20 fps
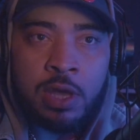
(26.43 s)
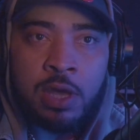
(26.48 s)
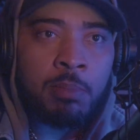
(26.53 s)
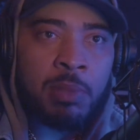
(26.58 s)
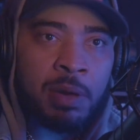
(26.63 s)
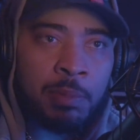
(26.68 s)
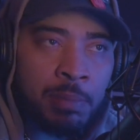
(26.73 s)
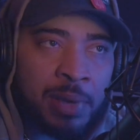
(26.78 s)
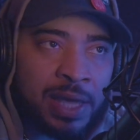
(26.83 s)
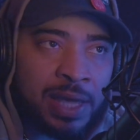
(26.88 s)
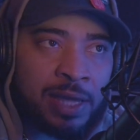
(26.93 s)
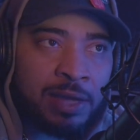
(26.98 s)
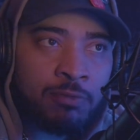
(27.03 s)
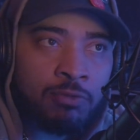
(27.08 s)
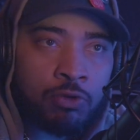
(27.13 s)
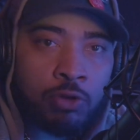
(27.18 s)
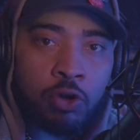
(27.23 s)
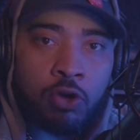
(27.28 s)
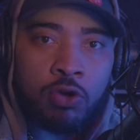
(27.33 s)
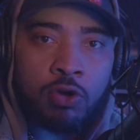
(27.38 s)
My main
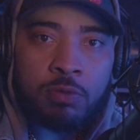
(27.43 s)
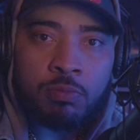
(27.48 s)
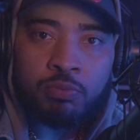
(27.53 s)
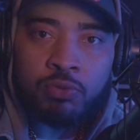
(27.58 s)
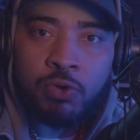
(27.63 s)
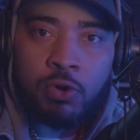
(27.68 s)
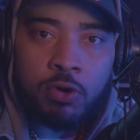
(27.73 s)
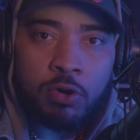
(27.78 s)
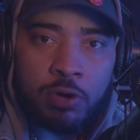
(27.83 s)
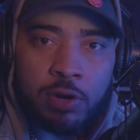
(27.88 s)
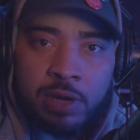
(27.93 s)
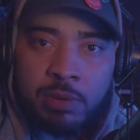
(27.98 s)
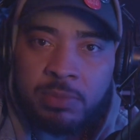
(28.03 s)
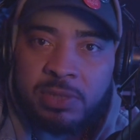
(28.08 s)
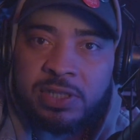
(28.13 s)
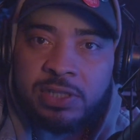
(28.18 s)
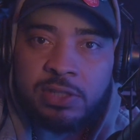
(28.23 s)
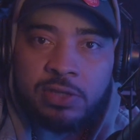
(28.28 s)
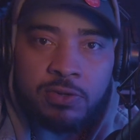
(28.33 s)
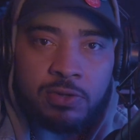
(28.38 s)
recording program
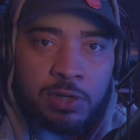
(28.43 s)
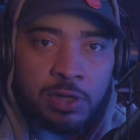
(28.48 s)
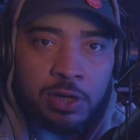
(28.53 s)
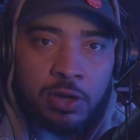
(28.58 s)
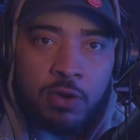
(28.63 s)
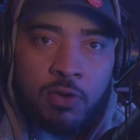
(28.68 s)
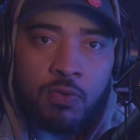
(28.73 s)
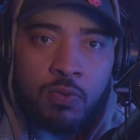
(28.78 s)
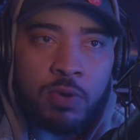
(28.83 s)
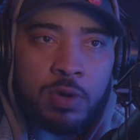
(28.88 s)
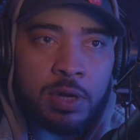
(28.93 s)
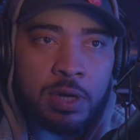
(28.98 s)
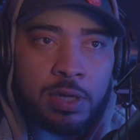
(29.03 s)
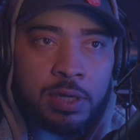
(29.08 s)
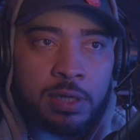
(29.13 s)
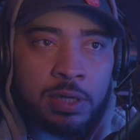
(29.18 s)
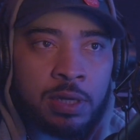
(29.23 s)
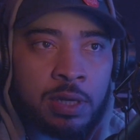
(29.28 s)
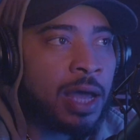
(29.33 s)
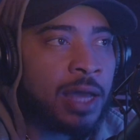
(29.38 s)
is Studio One.